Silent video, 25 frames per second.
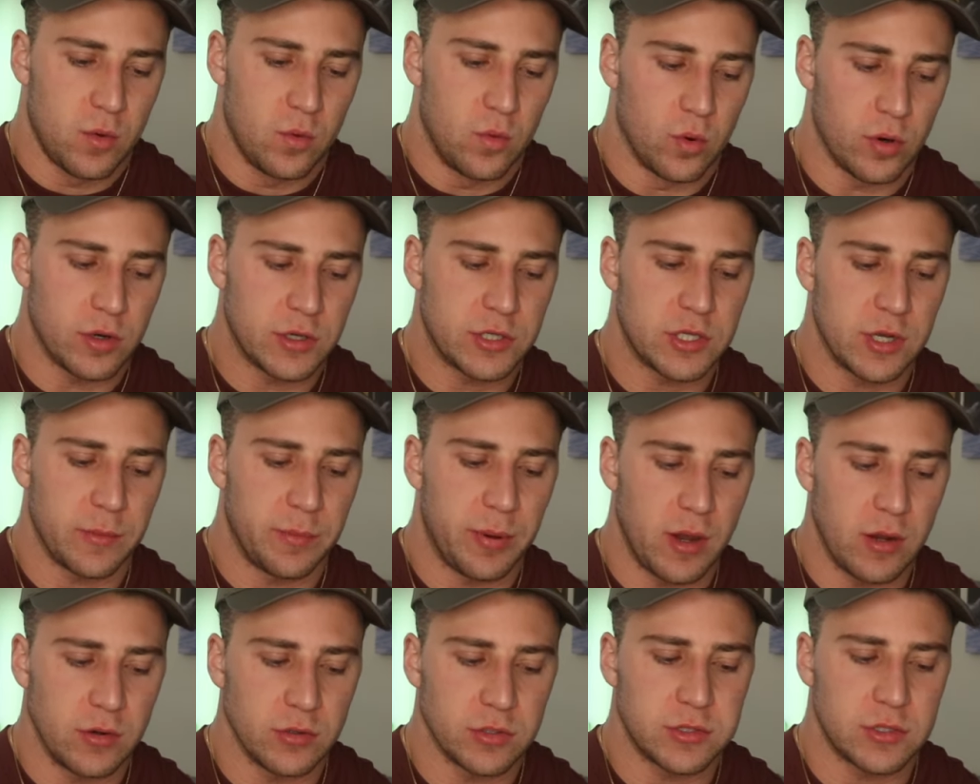We're
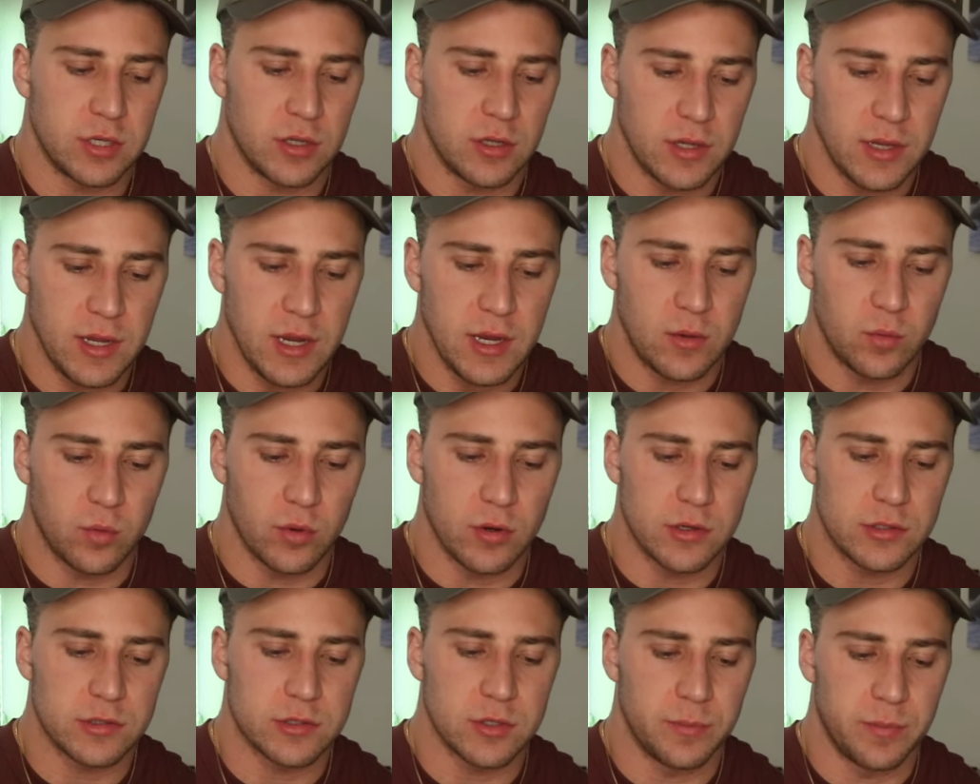supposed to lead.
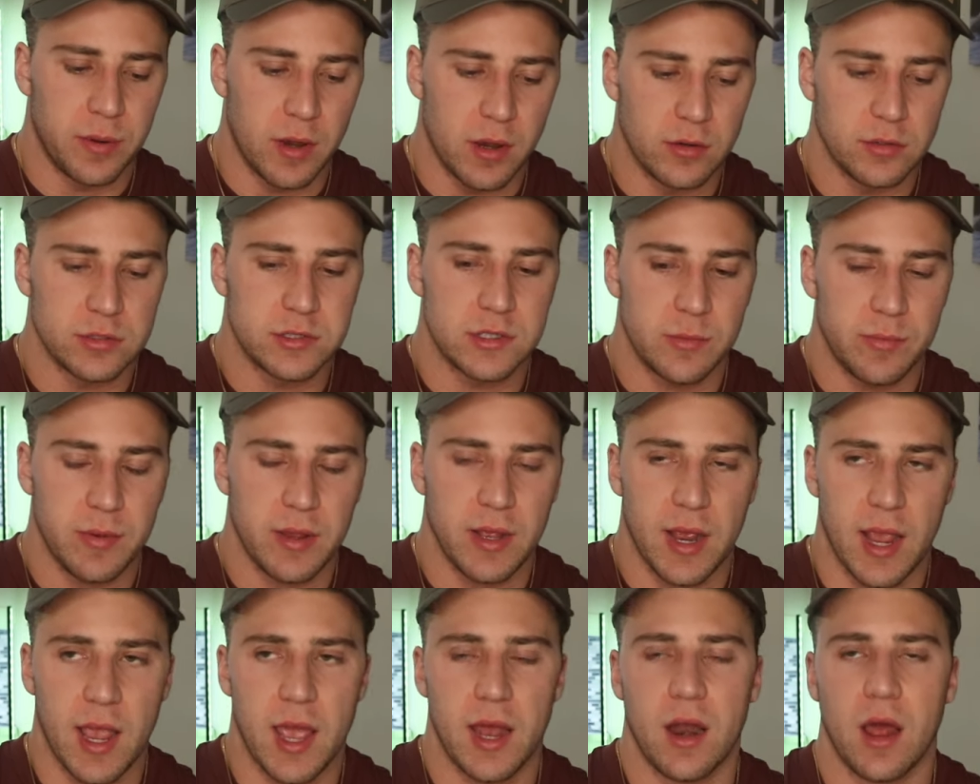We're supposed to
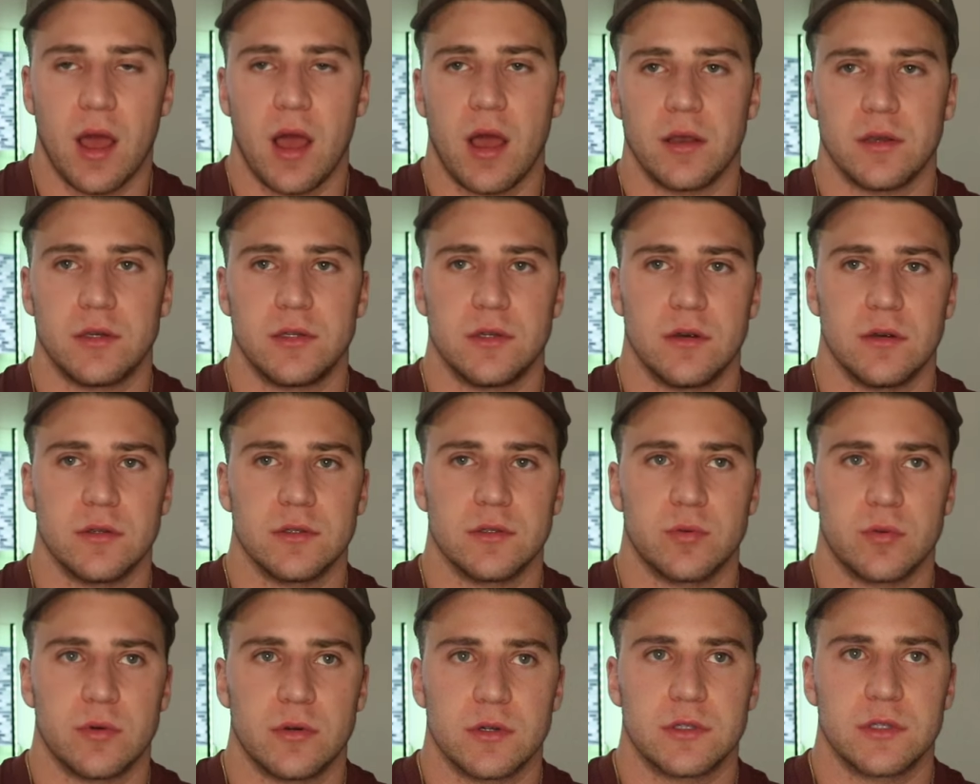be head
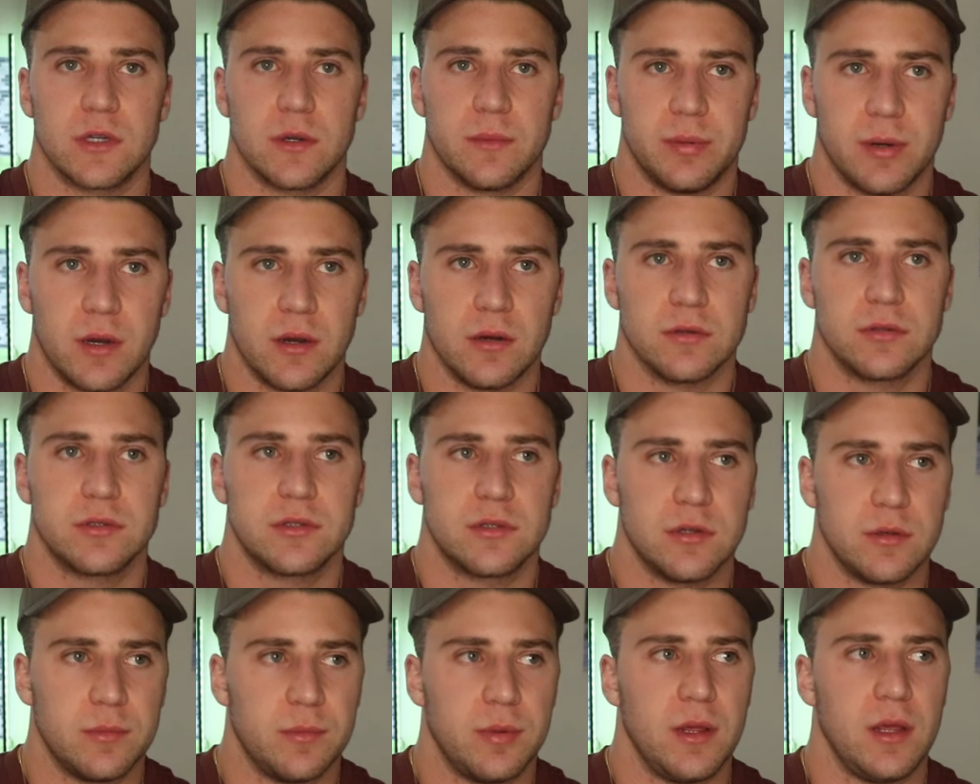honchos. We're
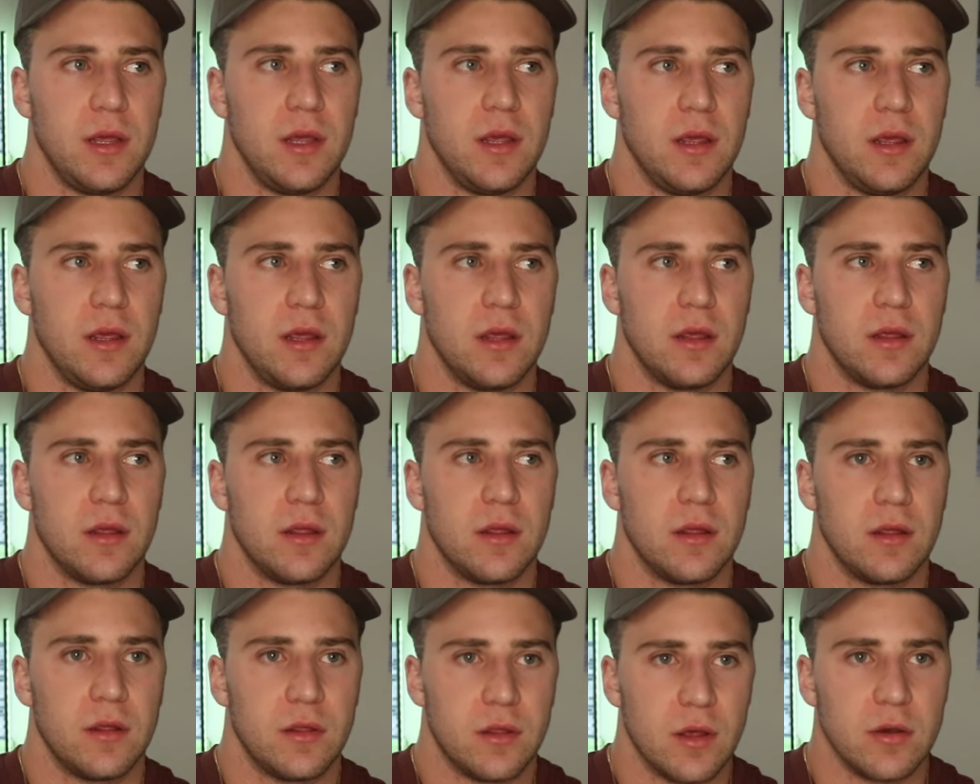supposed to be
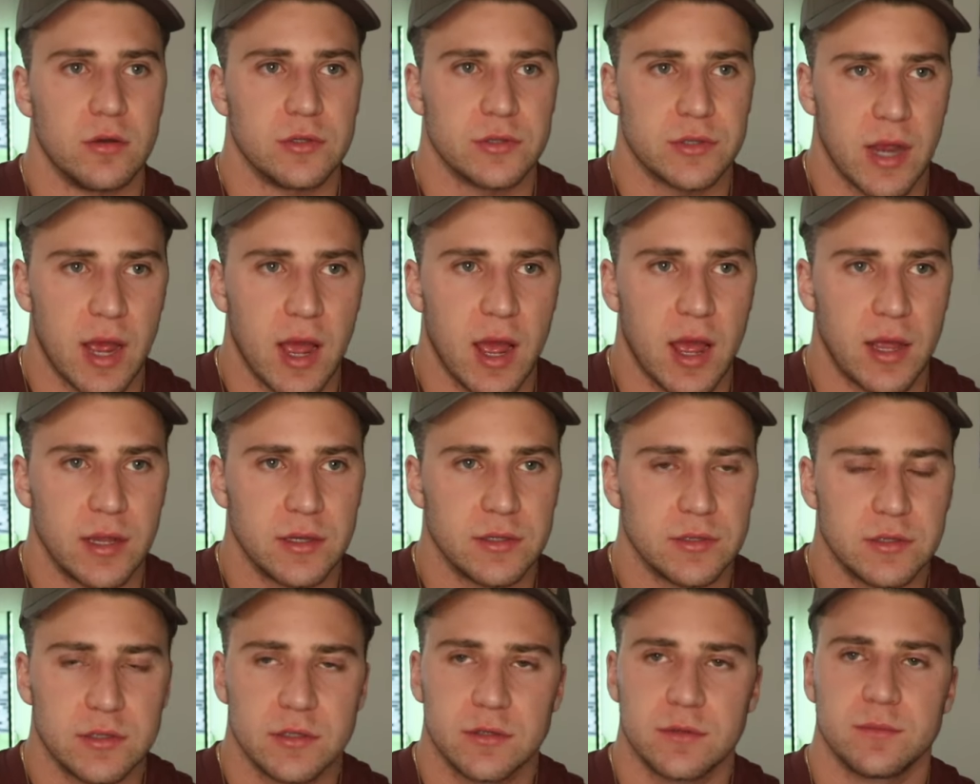those
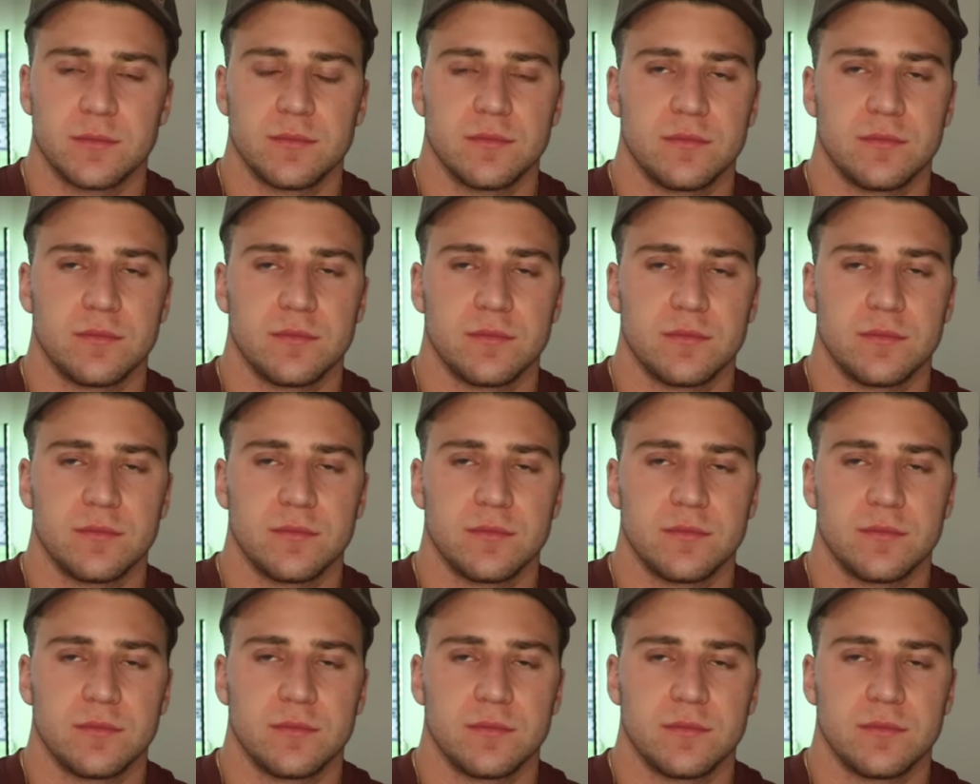guys.